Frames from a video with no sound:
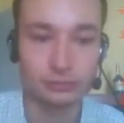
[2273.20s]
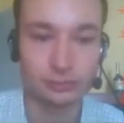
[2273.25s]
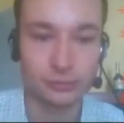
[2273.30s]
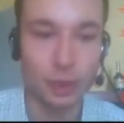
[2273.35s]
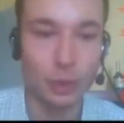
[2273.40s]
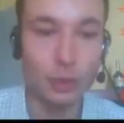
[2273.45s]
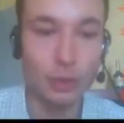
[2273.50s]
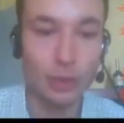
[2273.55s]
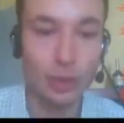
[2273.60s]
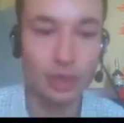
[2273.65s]

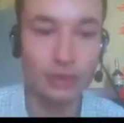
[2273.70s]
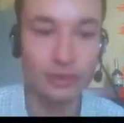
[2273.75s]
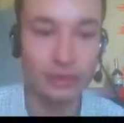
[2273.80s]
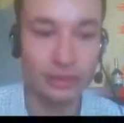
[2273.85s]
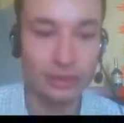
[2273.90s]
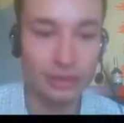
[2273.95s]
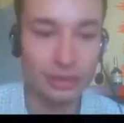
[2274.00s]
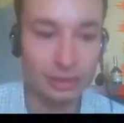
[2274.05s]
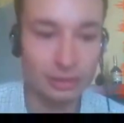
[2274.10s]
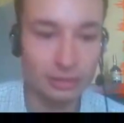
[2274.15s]
Oh, and
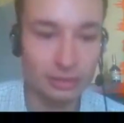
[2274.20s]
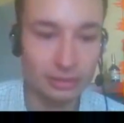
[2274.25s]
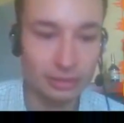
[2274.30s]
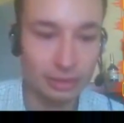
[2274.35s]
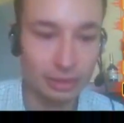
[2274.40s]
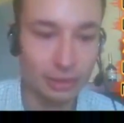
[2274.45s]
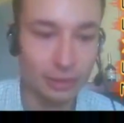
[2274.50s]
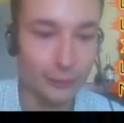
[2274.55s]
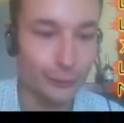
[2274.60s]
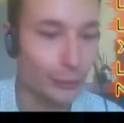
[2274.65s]

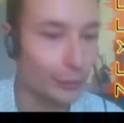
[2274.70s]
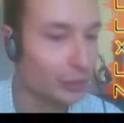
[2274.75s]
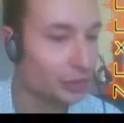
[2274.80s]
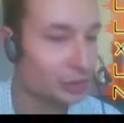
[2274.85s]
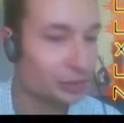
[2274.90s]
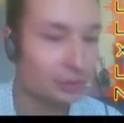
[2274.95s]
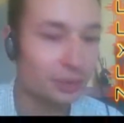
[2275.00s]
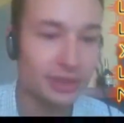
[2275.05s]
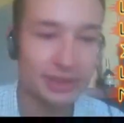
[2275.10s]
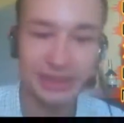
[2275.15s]
for
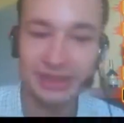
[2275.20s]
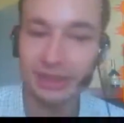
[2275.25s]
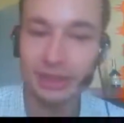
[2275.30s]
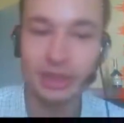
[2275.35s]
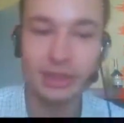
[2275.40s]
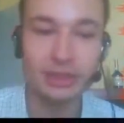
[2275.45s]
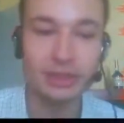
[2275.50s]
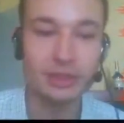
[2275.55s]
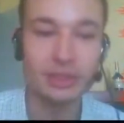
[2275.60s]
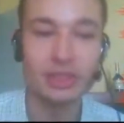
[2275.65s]
sure it's
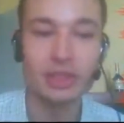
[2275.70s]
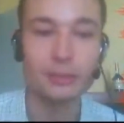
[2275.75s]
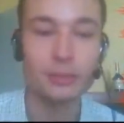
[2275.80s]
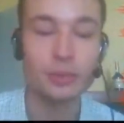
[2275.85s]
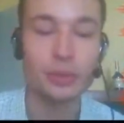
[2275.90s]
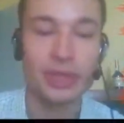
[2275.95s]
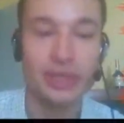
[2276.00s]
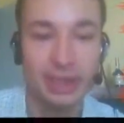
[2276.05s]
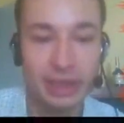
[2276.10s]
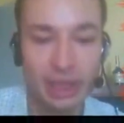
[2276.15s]
also an
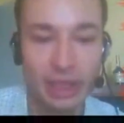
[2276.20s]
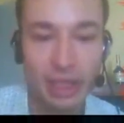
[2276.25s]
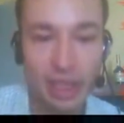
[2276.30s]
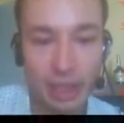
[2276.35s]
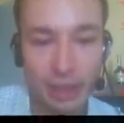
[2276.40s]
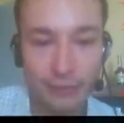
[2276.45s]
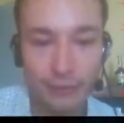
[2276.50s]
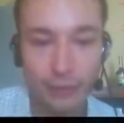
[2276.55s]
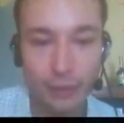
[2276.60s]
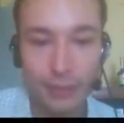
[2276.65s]
upgrade
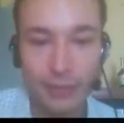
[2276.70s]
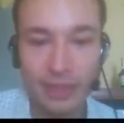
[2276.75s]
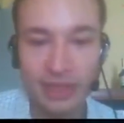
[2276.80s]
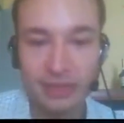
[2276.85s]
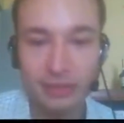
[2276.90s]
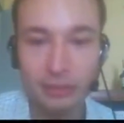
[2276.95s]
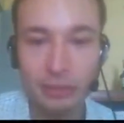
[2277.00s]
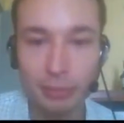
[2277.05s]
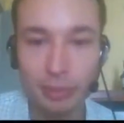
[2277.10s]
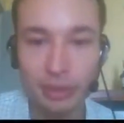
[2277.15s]
from Hell's
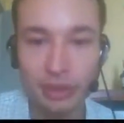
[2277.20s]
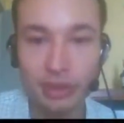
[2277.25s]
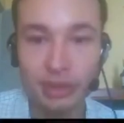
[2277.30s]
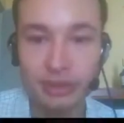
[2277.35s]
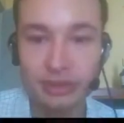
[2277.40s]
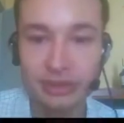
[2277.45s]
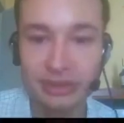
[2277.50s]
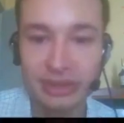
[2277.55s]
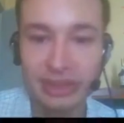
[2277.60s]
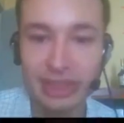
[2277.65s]
Reaper on
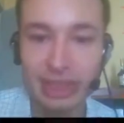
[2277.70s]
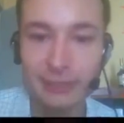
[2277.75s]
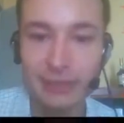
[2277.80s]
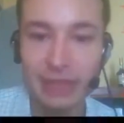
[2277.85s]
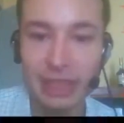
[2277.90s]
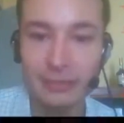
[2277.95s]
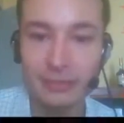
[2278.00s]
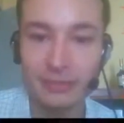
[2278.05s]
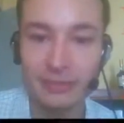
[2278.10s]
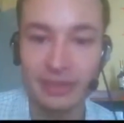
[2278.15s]
the same
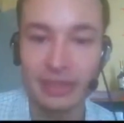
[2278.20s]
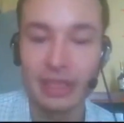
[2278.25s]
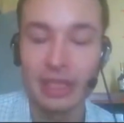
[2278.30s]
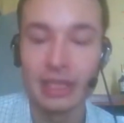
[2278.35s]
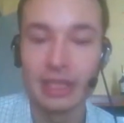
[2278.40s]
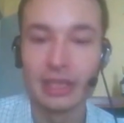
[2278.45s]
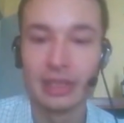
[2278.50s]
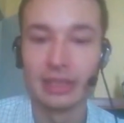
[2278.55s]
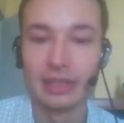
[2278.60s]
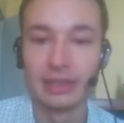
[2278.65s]
time.
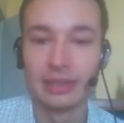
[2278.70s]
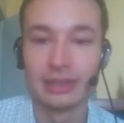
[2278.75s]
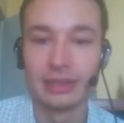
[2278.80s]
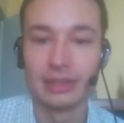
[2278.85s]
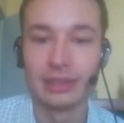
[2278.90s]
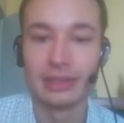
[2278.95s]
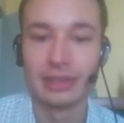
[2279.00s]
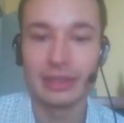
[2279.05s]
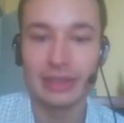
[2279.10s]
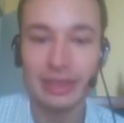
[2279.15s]

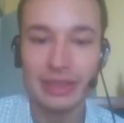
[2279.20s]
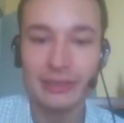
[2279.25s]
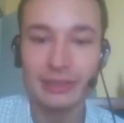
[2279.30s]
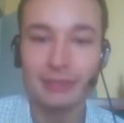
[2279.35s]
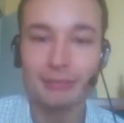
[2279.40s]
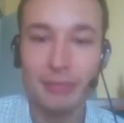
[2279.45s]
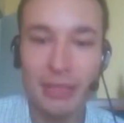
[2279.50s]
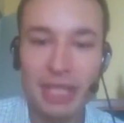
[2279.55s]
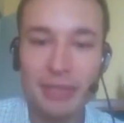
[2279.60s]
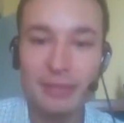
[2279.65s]

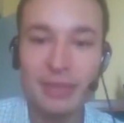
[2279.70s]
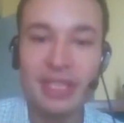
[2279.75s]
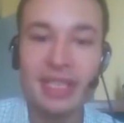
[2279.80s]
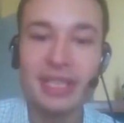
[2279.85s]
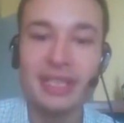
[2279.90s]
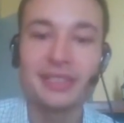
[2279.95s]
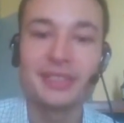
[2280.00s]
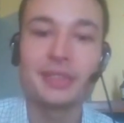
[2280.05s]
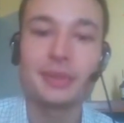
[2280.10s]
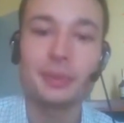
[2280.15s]
Maybe
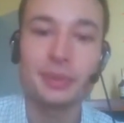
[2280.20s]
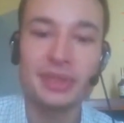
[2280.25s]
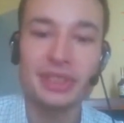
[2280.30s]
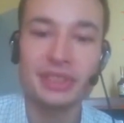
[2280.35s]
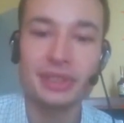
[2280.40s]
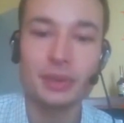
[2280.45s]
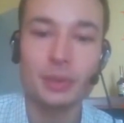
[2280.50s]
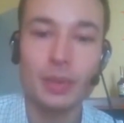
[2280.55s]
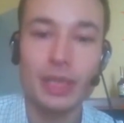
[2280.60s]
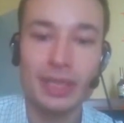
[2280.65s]
it's the
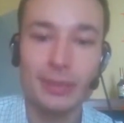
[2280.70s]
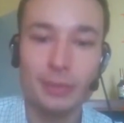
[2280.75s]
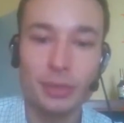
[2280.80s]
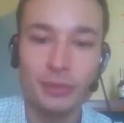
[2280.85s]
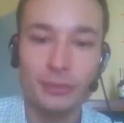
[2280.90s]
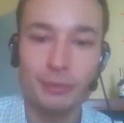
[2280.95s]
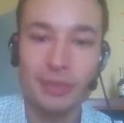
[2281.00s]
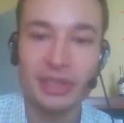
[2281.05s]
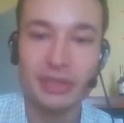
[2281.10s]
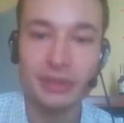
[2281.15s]
reason why both
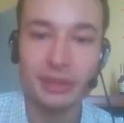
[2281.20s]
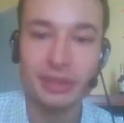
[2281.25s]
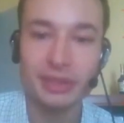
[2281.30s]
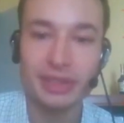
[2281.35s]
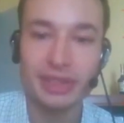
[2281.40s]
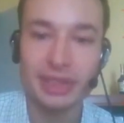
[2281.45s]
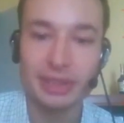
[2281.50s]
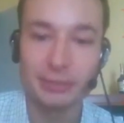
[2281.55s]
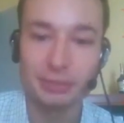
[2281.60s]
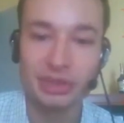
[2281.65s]
players
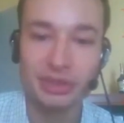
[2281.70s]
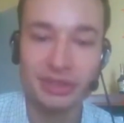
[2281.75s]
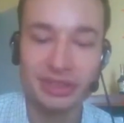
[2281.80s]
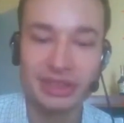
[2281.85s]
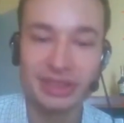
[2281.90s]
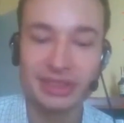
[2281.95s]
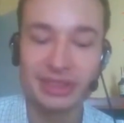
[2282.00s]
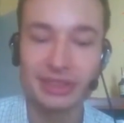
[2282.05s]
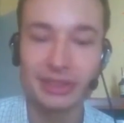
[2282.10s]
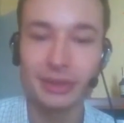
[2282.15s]
engage, because they
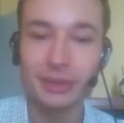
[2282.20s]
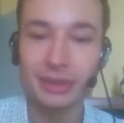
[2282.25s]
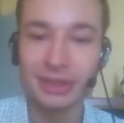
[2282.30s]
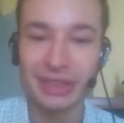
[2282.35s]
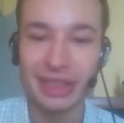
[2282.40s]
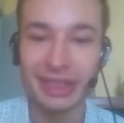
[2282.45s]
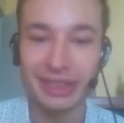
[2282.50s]
saw that